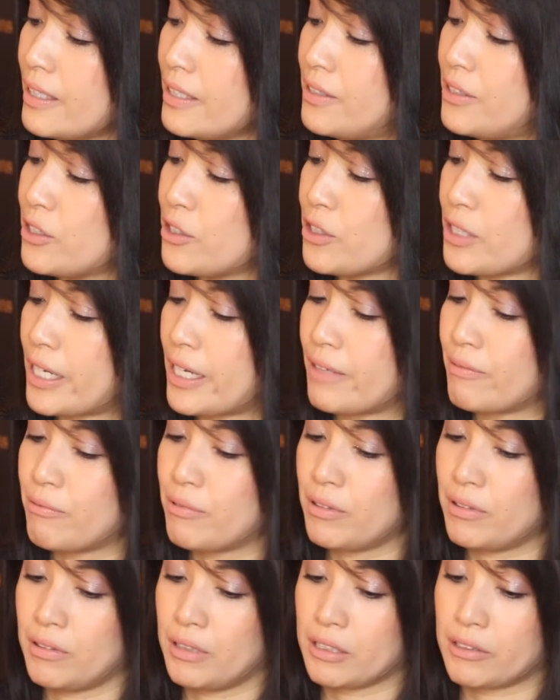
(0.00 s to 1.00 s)
just
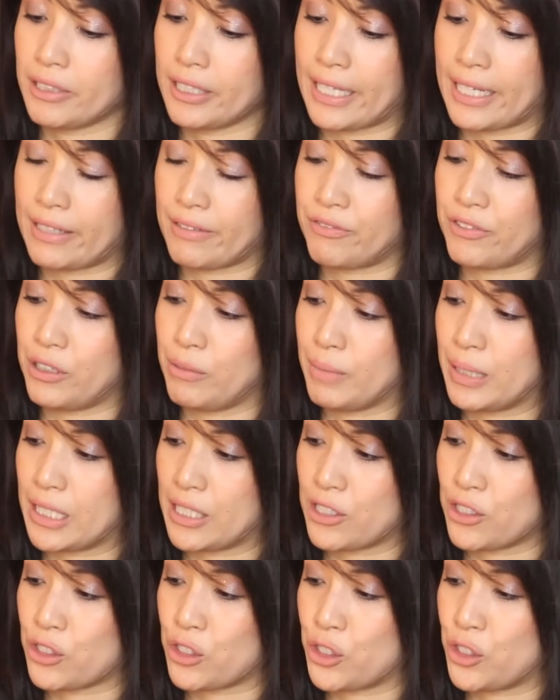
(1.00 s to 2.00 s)
literally had a few
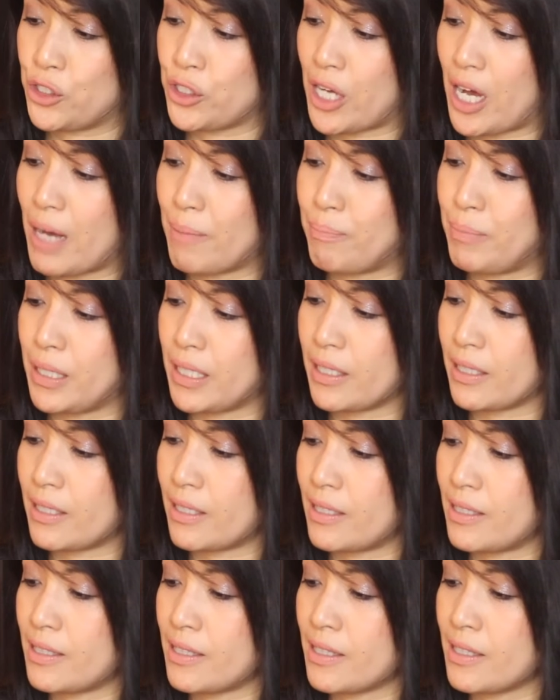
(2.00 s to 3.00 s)
minutes to shop
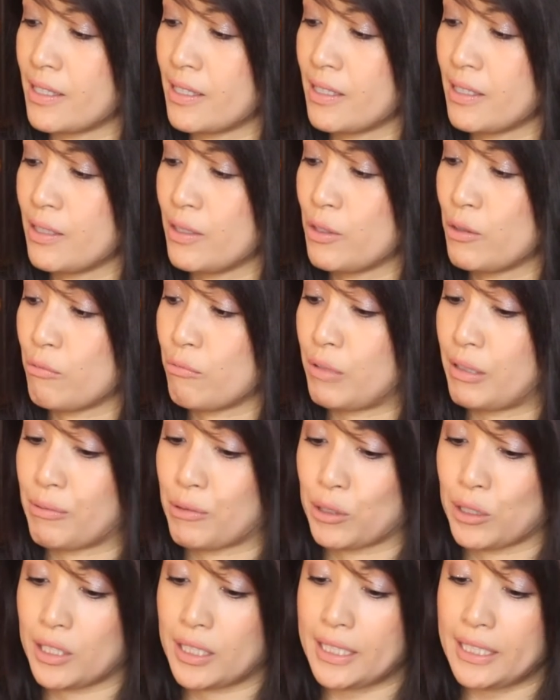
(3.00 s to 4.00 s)
because we
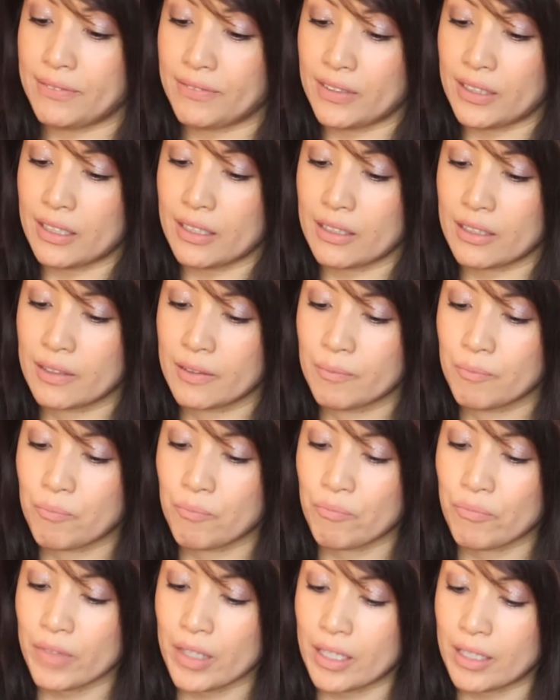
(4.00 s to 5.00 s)
were leaving,
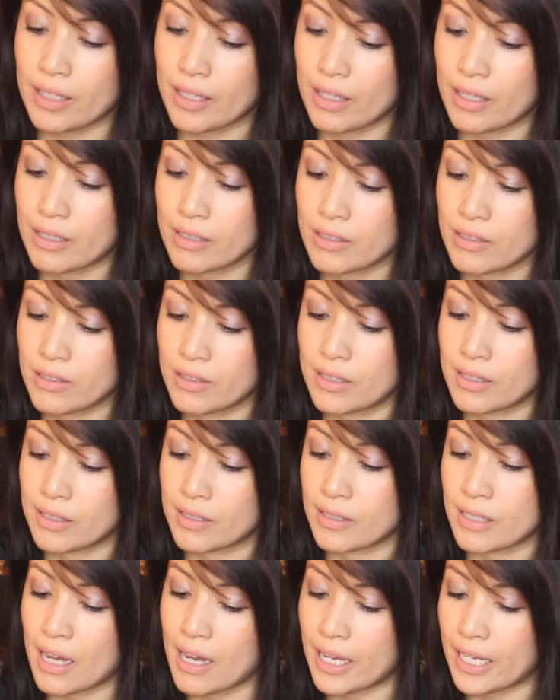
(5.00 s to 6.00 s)
and I had to
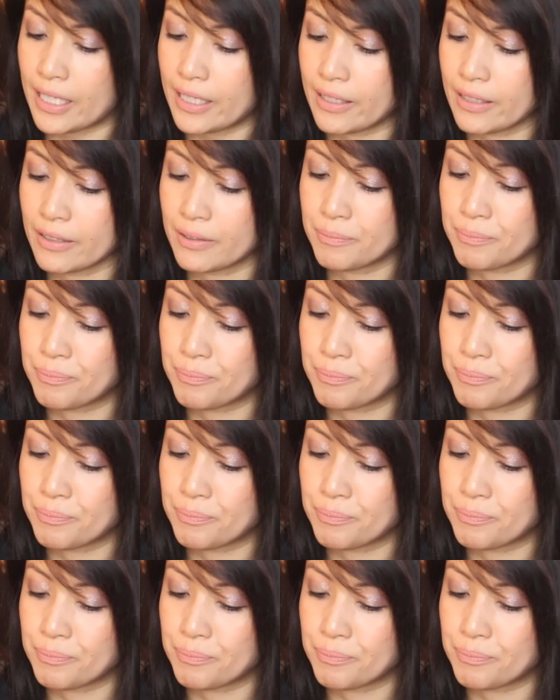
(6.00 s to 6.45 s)
decide.